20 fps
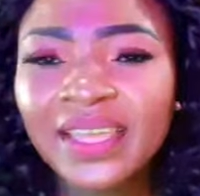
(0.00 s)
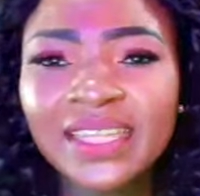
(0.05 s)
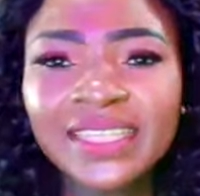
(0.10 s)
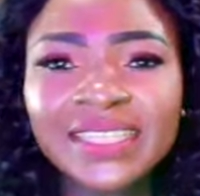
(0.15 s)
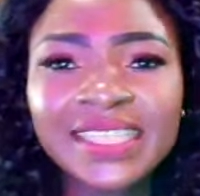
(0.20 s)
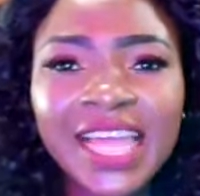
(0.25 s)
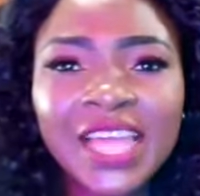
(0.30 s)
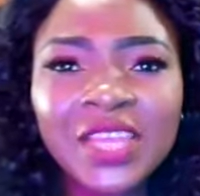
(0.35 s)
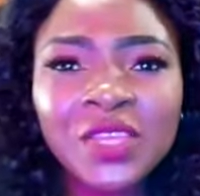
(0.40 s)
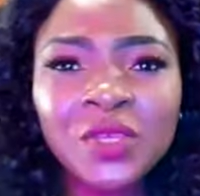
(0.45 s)

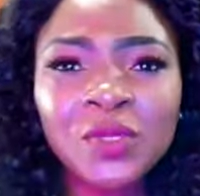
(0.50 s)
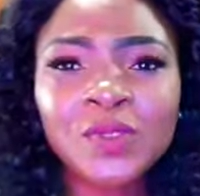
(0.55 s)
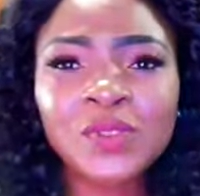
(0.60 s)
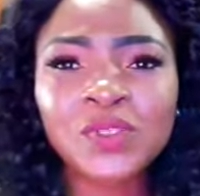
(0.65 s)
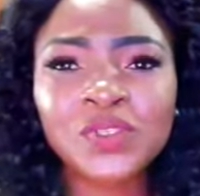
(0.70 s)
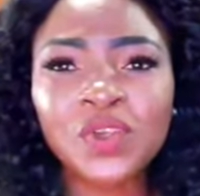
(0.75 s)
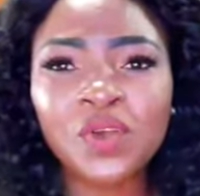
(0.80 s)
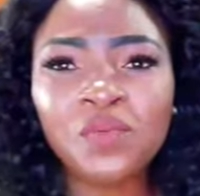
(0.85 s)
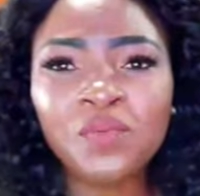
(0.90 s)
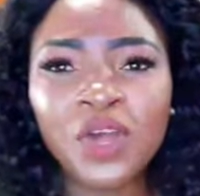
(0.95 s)
Thank you
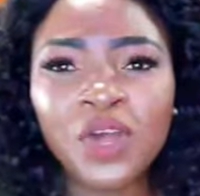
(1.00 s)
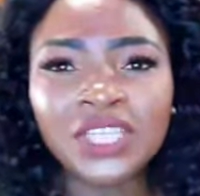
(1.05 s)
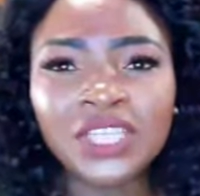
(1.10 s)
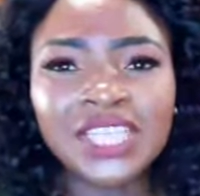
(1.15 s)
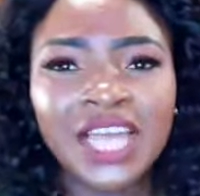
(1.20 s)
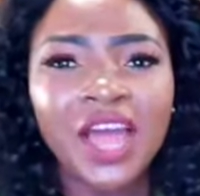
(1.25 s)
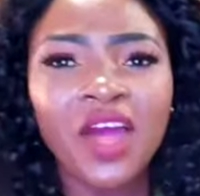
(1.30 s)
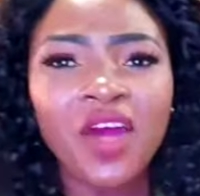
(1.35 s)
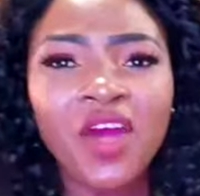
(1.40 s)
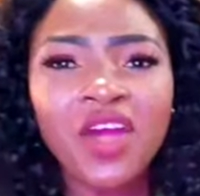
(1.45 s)
so much. Okay,
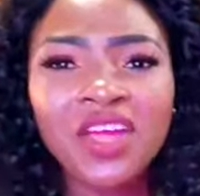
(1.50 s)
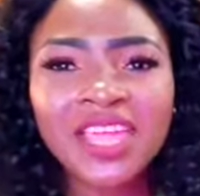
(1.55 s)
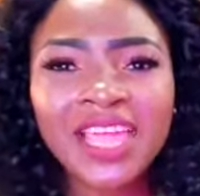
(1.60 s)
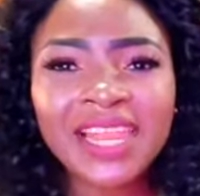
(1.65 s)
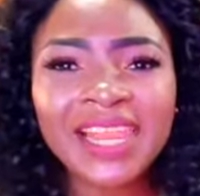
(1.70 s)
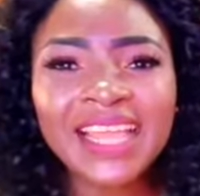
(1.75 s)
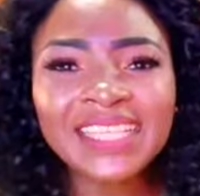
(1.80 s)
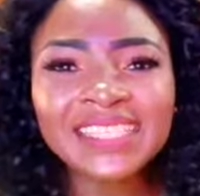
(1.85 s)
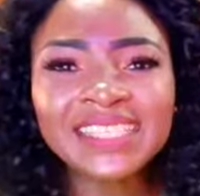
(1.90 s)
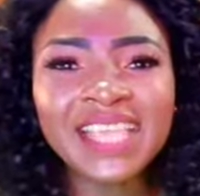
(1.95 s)

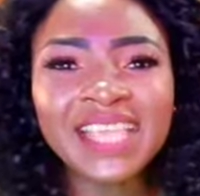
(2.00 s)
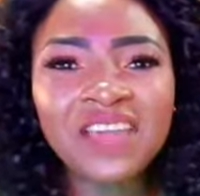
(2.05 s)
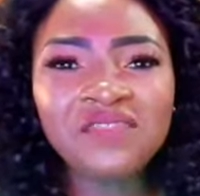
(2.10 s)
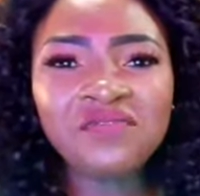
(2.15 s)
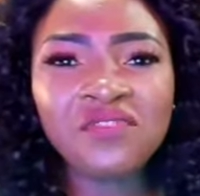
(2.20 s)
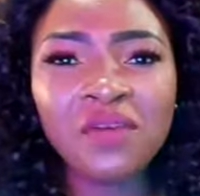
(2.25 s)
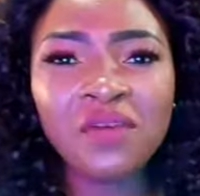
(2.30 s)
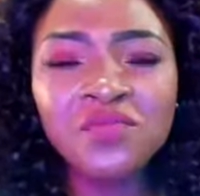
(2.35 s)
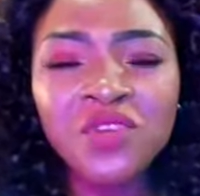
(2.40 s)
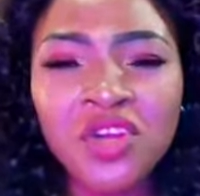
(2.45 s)
let's hear
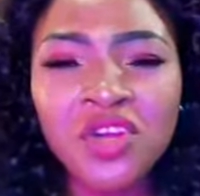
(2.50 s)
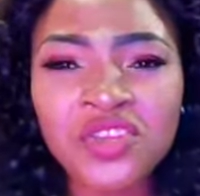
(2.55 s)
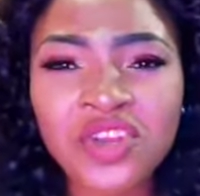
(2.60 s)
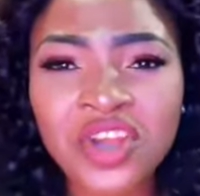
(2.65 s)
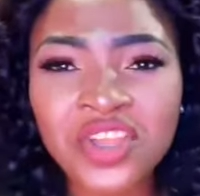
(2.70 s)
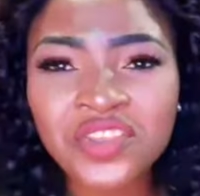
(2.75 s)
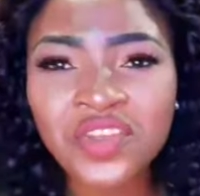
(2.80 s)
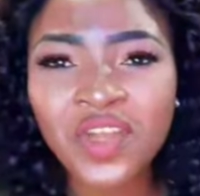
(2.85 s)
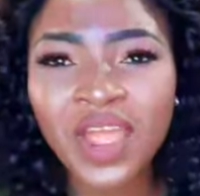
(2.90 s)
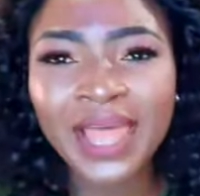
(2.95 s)
from you,
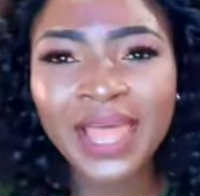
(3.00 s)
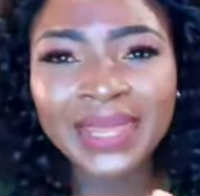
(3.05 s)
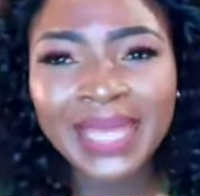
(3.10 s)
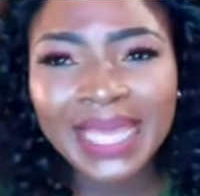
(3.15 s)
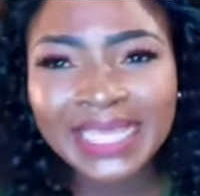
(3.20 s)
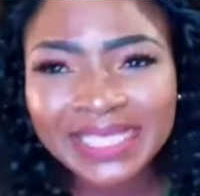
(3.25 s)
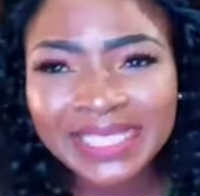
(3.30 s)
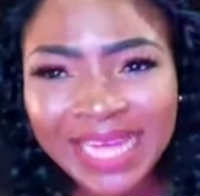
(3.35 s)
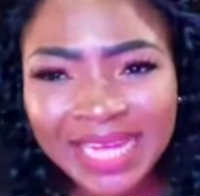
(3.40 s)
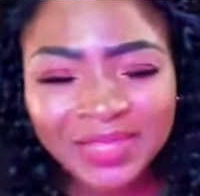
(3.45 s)
Yo-Yo and
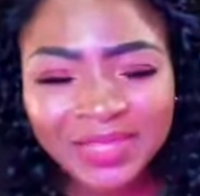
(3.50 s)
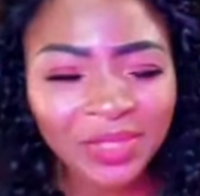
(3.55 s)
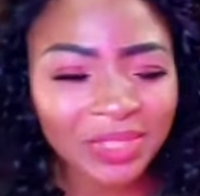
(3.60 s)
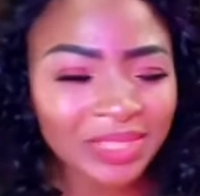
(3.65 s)
Niger daughter.